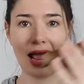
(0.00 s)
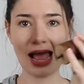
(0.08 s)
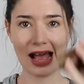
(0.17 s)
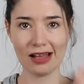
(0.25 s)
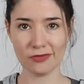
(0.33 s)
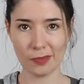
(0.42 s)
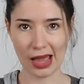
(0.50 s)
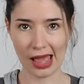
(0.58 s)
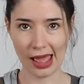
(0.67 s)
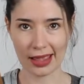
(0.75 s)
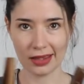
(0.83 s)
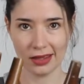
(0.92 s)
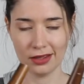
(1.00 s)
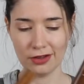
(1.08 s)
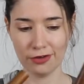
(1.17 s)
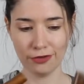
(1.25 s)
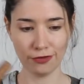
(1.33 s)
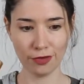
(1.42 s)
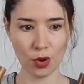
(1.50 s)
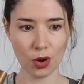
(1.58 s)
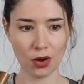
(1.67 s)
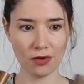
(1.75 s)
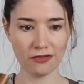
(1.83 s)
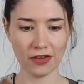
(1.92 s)
have my
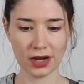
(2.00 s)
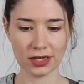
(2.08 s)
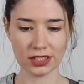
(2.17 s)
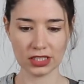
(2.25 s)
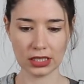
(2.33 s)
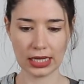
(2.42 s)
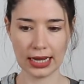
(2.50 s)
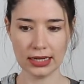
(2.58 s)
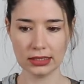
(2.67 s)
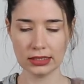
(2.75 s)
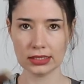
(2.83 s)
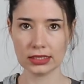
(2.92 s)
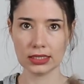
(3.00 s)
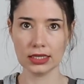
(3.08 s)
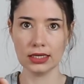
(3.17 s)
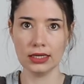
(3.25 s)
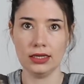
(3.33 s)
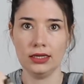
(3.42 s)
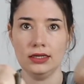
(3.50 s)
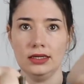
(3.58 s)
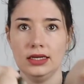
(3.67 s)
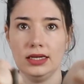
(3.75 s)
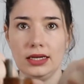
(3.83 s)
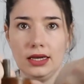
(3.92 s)
4 furniture legs
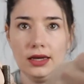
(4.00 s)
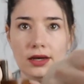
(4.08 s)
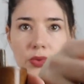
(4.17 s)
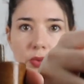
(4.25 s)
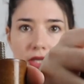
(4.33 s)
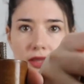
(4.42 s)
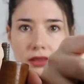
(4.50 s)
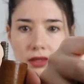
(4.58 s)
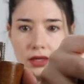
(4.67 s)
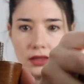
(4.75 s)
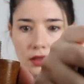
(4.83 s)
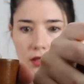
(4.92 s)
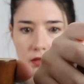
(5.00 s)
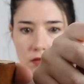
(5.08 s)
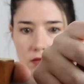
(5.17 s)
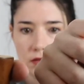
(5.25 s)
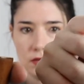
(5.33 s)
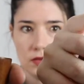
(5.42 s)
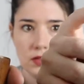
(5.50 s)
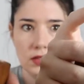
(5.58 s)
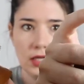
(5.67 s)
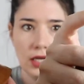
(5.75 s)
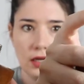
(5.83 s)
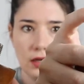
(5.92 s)
here with this
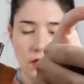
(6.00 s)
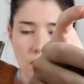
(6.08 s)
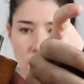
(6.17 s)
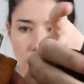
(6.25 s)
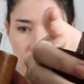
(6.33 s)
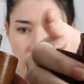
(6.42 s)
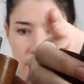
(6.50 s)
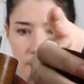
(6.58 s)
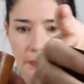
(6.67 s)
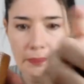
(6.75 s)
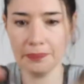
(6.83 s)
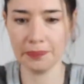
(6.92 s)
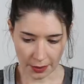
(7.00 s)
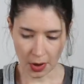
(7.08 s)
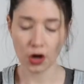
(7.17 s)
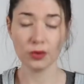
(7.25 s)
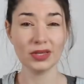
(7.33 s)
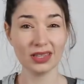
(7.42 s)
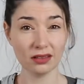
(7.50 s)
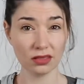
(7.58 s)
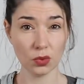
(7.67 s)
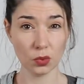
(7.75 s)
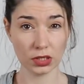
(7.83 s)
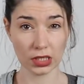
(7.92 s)
stain on them. I'm hoping that
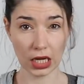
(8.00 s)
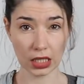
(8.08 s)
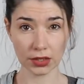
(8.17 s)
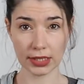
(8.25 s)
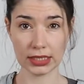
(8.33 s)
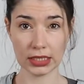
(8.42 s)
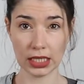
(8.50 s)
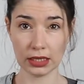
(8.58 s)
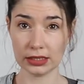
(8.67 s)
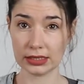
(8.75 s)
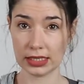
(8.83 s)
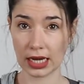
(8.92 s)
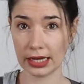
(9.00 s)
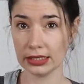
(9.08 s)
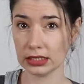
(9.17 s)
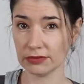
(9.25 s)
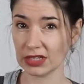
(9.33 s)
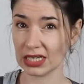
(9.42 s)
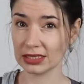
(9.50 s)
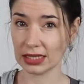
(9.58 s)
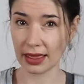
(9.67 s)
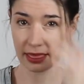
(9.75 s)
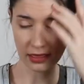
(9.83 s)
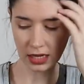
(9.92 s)
the wood color underneath is nice. If it is,
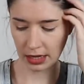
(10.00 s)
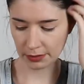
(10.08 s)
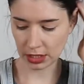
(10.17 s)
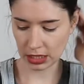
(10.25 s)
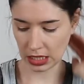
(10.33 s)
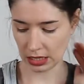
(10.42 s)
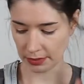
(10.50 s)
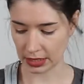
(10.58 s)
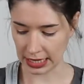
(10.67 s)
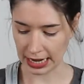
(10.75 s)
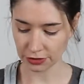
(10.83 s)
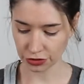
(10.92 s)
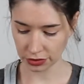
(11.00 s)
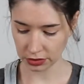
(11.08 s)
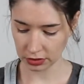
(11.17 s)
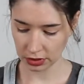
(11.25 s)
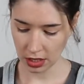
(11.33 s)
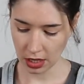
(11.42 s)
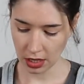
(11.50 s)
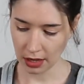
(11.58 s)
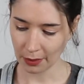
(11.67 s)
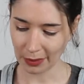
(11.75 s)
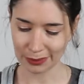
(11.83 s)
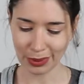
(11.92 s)
I think I'm going to keep it natural.
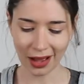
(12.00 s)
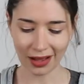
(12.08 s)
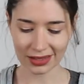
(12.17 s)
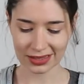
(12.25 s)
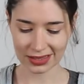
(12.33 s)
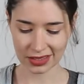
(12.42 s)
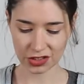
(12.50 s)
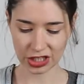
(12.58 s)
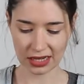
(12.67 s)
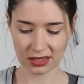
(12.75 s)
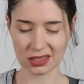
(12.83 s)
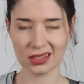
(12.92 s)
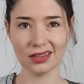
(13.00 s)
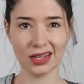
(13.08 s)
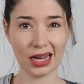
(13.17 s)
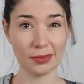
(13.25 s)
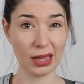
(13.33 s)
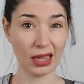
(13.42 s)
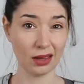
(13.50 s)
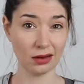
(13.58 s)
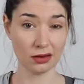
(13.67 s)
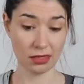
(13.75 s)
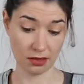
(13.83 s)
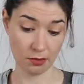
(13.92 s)
My partner suggested that I paint
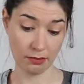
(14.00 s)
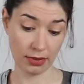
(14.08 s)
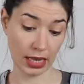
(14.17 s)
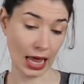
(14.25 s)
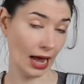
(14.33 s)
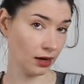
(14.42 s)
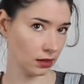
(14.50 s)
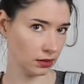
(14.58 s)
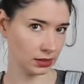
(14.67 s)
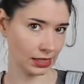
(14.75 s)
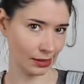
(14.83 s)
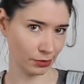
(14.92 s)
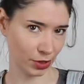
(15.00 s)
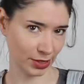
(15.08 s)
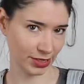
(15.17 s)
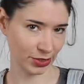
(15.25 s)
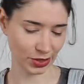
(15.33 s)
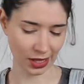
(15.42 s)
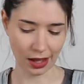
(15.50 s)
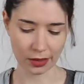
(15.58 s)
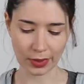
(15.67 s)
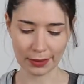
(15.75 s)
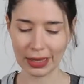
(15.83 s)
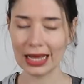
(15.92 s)
them black because I'm going to do the
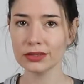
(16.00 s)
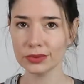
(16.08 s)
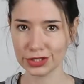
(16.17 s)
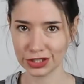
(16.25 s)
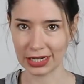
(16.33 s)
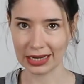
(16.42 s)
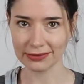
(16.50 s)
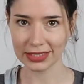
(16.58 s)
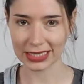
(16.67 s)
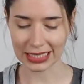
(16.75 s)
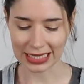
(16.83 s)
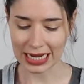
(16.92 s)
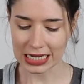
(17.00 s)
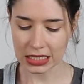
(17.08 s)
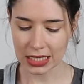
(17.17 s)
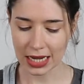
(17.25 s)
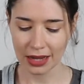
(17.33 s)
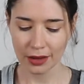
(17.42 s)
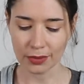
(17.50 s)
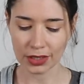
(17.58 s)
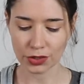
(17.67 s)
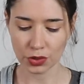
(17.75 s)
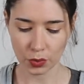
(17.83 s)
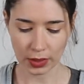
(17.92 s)
hardware black, which you haven't seen yet, but
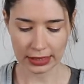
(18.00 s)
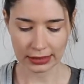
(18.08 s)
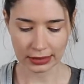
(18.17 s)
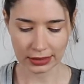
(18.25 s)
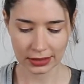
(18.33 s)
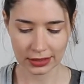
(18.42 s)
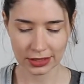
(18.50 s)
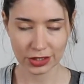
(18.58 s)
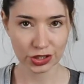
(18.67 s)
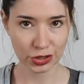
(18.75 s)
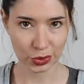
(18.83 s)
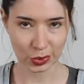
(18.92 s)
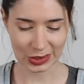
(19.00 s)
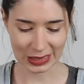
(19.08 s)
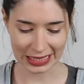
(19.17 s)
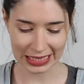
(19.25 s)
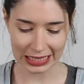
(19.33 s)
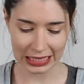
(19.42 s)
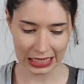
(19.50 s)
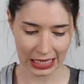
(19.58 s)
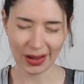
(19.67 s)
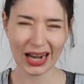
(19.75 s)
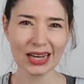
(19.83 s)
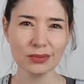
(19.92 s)
you will shortly.
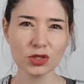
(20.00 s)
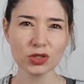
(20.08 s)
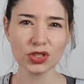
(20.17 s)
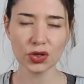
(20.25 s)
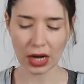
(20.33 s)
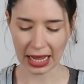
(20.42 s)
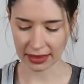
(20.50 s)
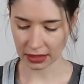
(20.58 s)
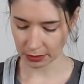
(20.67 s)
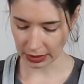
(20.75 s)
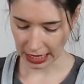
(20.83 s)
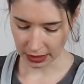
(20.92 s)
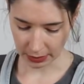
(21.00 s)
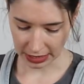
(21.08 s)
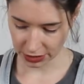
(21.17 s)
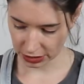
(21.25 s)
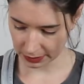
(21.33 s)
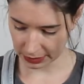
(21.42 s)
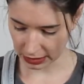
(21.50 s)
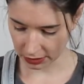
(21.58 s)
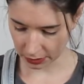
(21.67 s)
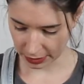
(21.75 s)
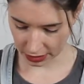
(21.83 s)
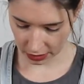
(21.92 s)
But I'm not sure. I think black might just be a
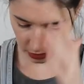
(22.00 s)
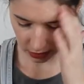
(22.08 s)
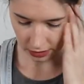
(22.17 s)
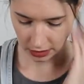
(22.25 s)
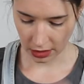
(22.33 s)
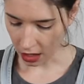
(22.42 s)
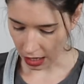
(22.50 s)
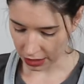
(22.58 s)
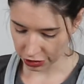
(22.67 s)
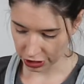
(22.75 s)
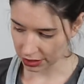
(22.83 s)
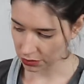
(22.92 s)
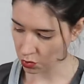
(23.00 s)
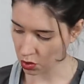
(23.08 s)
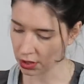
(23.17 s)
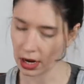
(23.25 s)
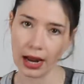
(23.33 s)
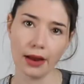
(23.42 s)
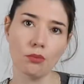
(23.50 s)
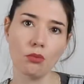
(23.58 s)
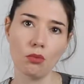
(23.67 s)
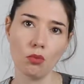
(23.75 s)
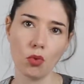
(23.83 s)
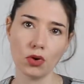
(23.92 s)
little bit harsher than what
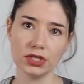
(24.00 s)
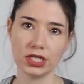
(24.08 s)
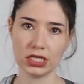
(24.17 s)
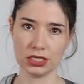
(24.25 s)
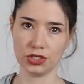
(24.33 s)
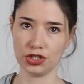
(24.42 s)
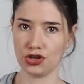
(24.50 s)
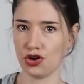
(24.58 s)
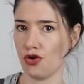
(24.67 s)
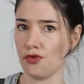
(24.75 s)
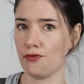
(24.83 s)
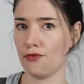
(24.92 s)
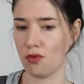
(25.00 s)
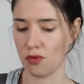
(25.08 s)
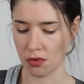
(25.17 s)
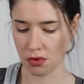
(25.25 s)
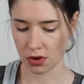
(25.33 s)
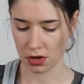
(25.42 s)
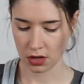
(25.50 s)
I'm wanting to go for.